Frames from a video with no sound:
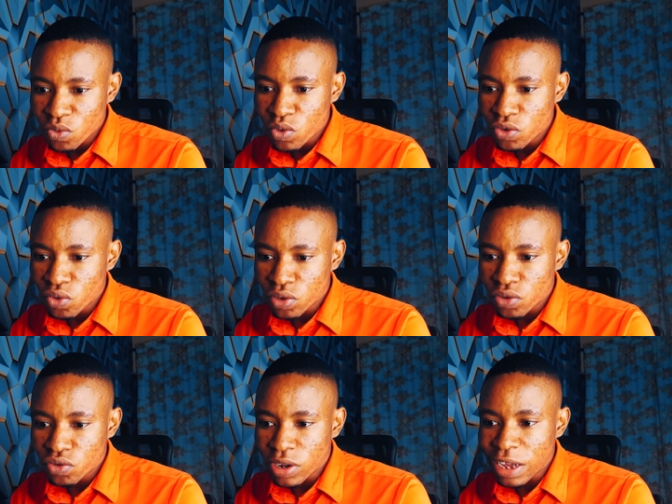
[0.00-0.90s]
which one
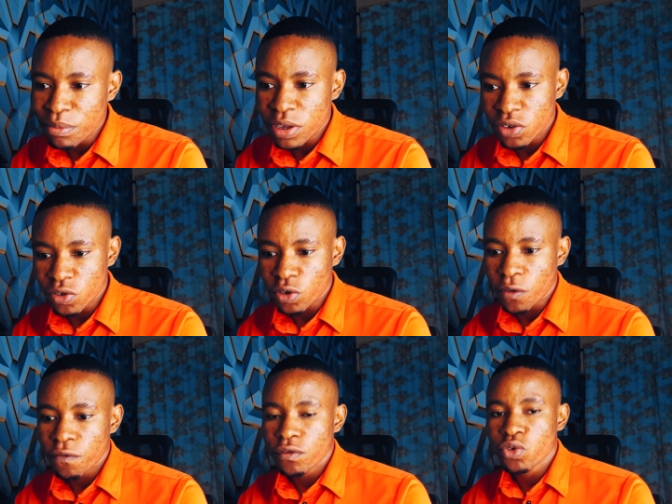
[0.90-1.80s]
should I make use
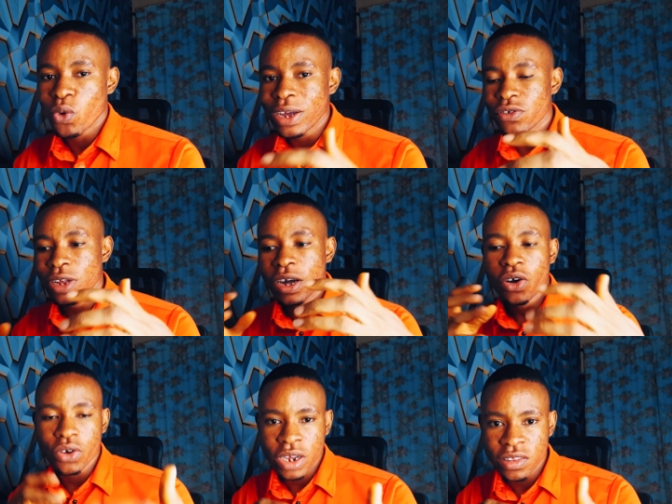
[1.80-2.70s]
of? Do I should I
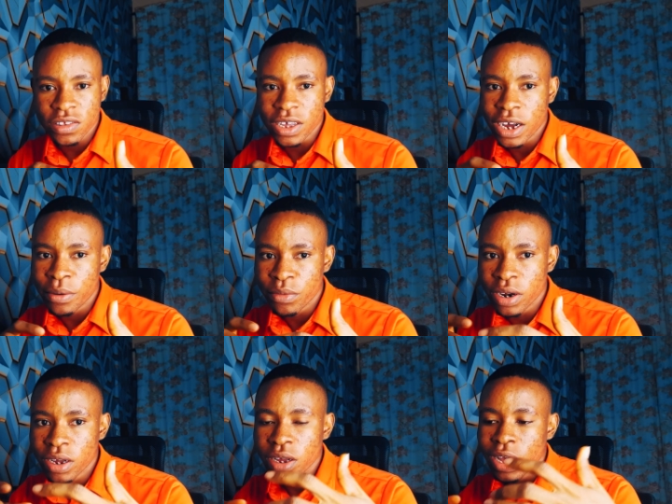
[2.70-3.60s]
connect the
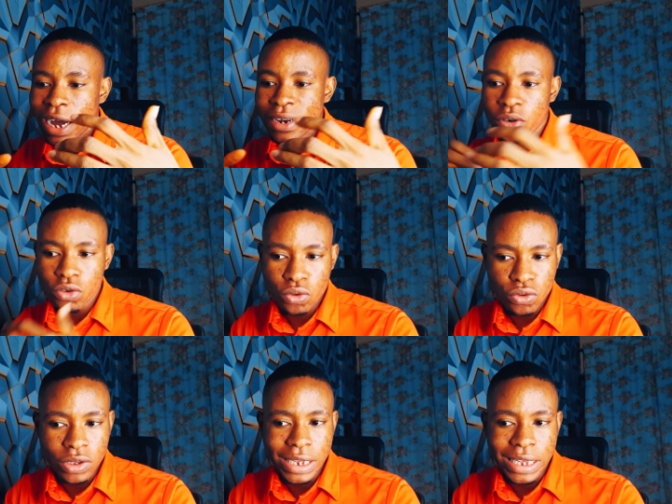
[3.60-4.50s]
camera and the audio
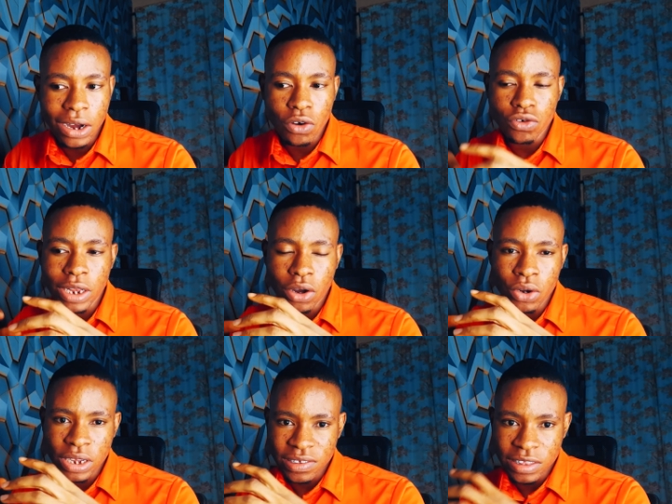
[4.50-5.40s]
together, or should I
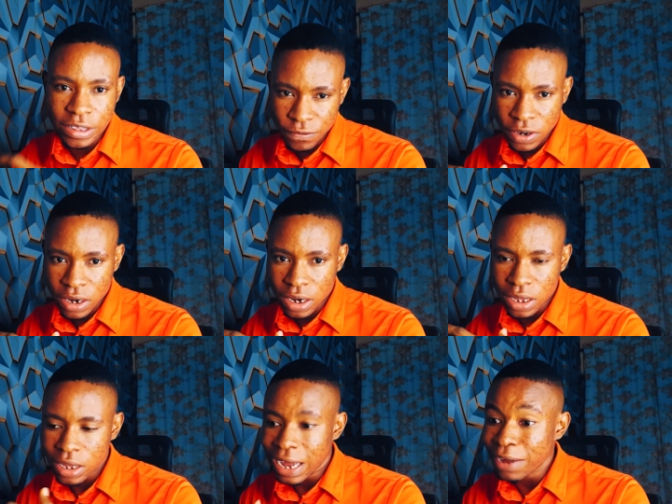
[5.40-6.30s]
connect it
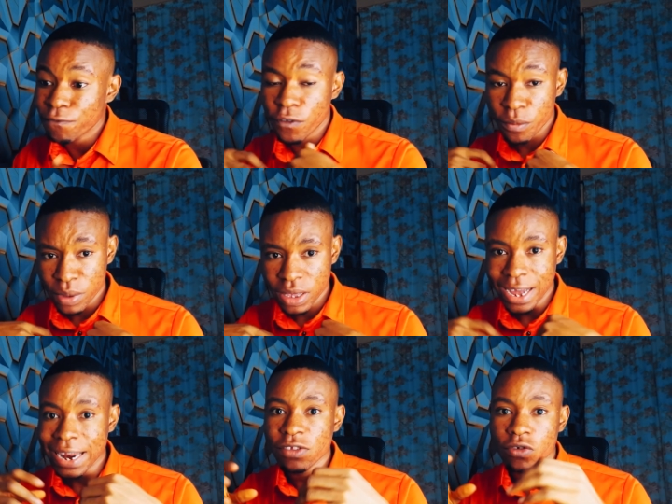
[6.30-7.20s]
differently? For me,
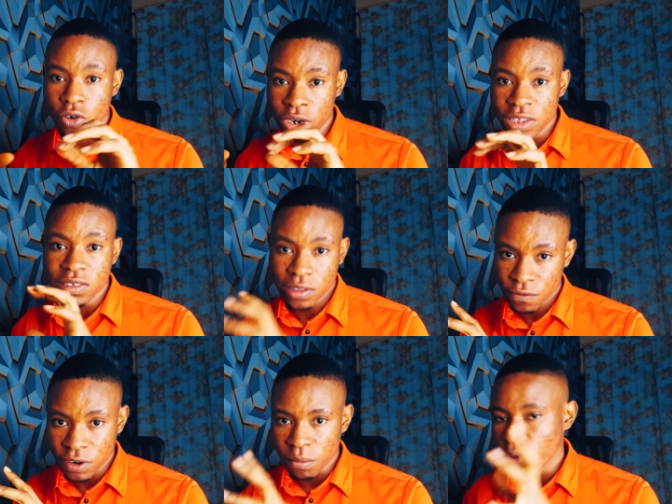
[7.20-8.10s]
I like to connect it
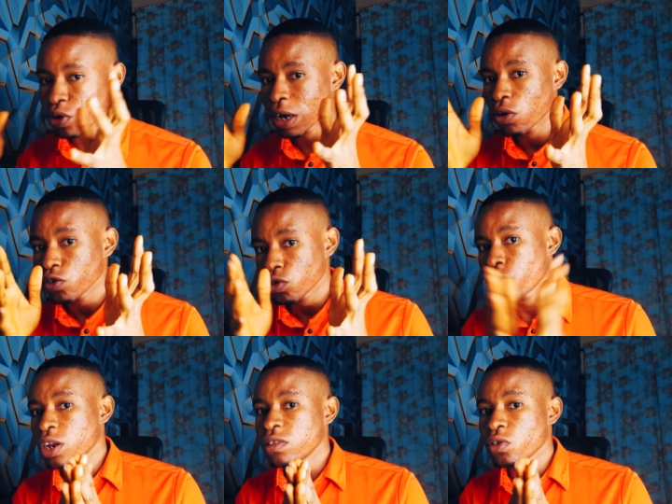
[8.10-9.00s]
different, but you can also
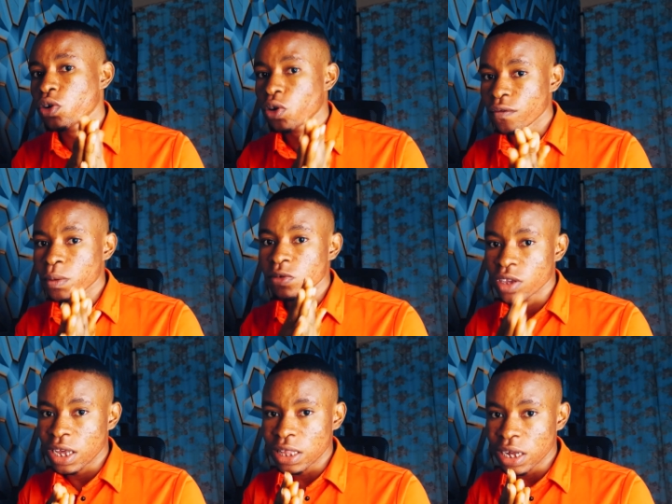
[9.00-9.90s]
connect all of them
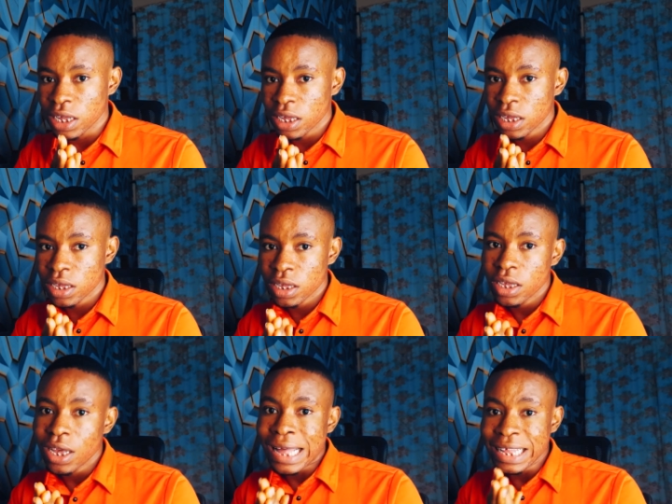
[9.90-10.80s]
together,
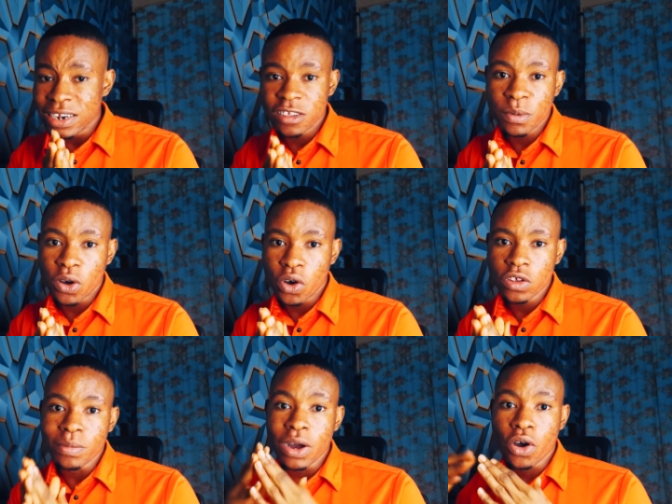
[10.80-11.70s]
and that is
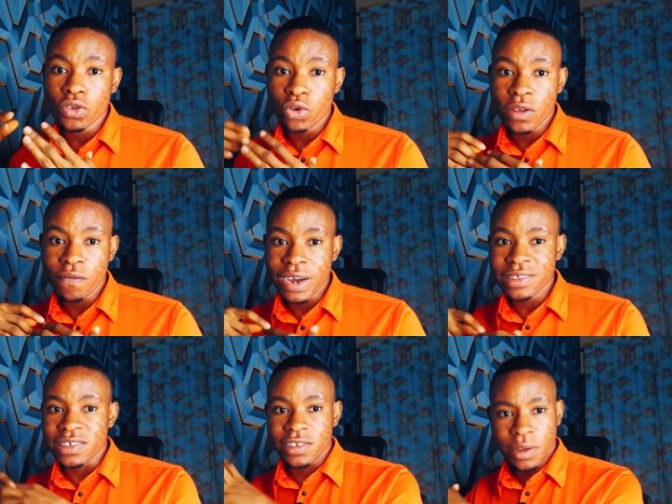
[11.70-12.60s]
because my audio
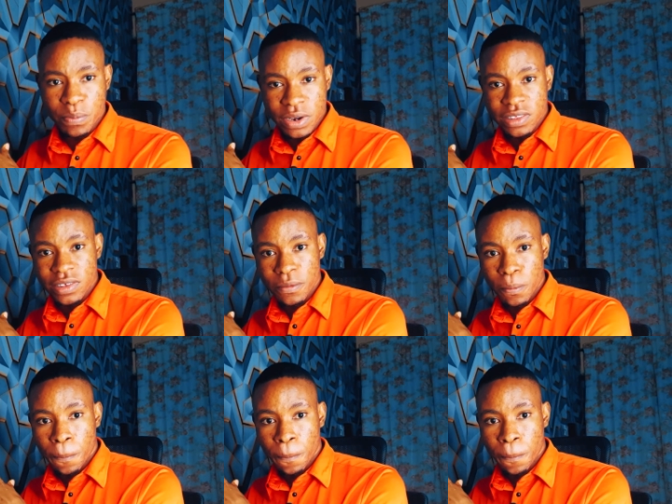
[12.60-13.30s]
device is separate,